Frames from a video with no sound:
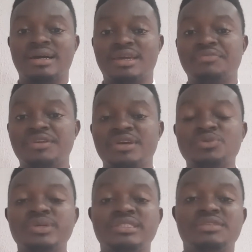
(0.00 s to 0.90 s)
Kevin
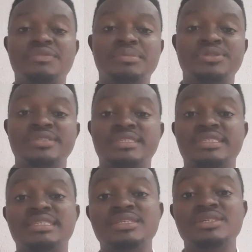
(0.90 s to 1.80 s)
Great, what's the difference between the
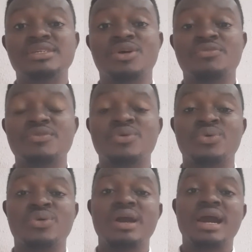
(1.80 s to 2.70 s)

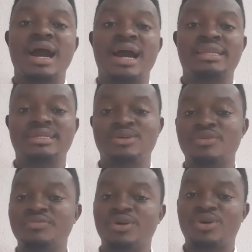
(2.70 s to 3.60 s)
CFO and the
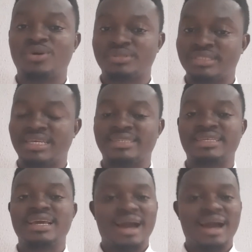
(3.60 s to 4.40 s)
governor consent?